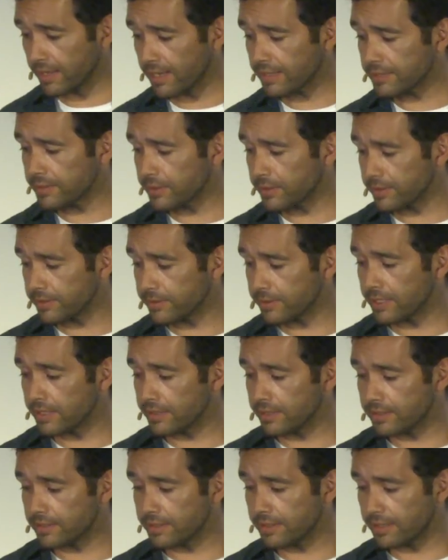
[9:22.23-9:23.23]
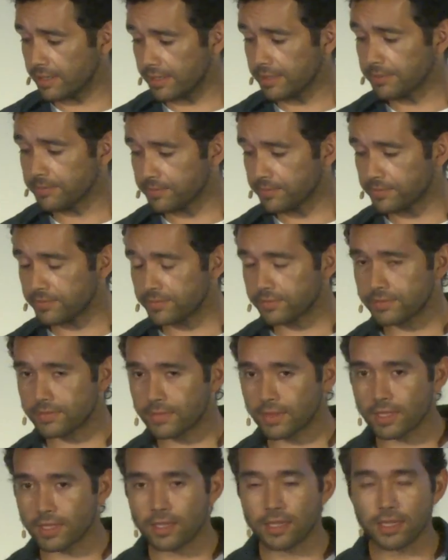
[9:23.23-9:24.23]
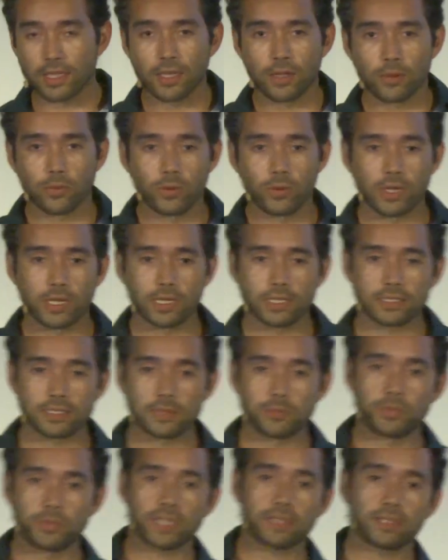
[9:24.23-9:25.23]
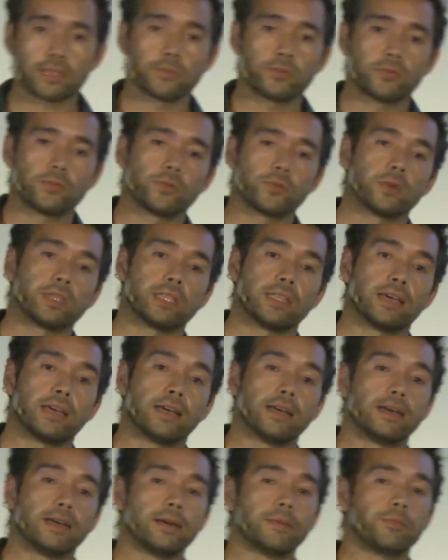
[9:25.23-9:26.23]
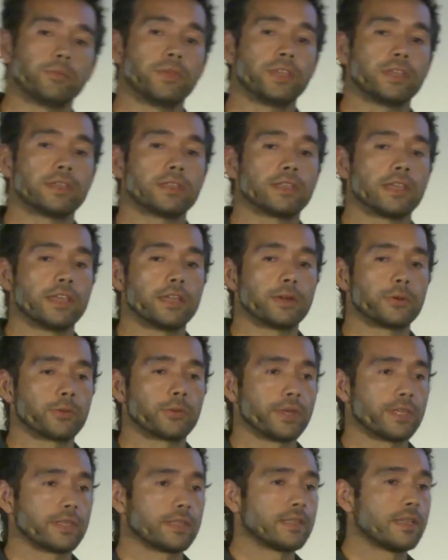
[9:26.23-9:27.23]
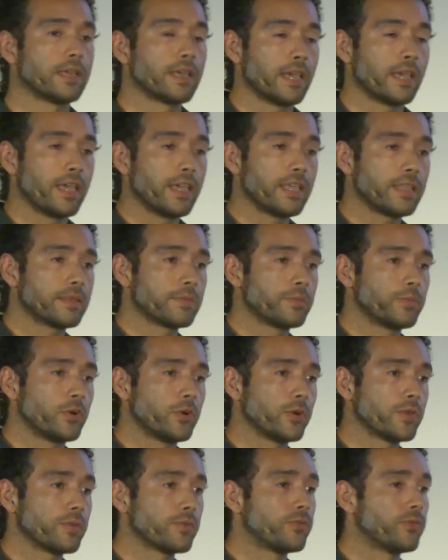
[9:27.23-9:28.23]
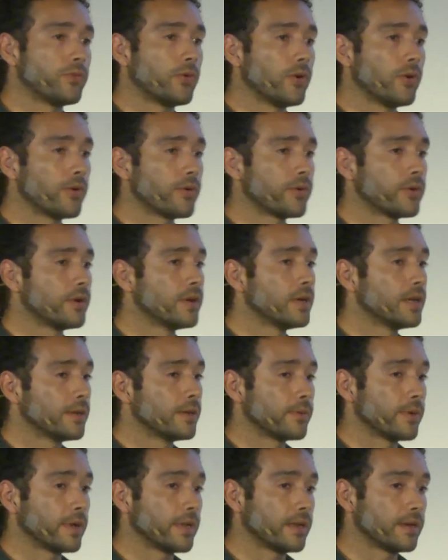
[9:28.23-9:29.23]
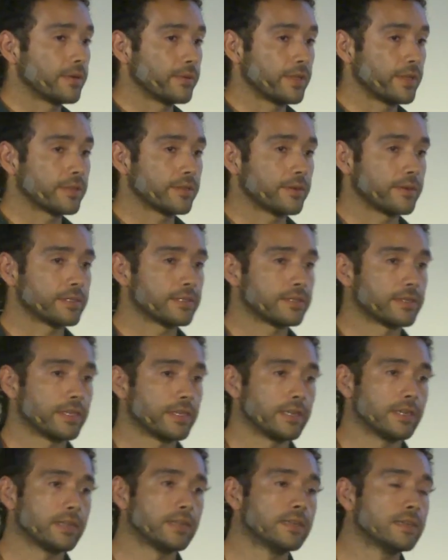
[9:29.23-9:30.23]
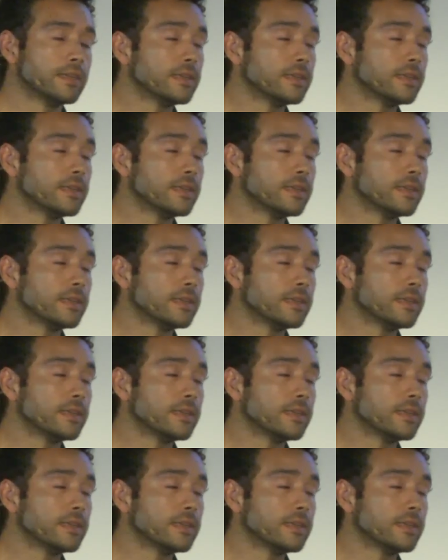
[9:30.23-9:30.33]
The last year in Chile was impacted with a big earthquake, 8.4 Richter scale.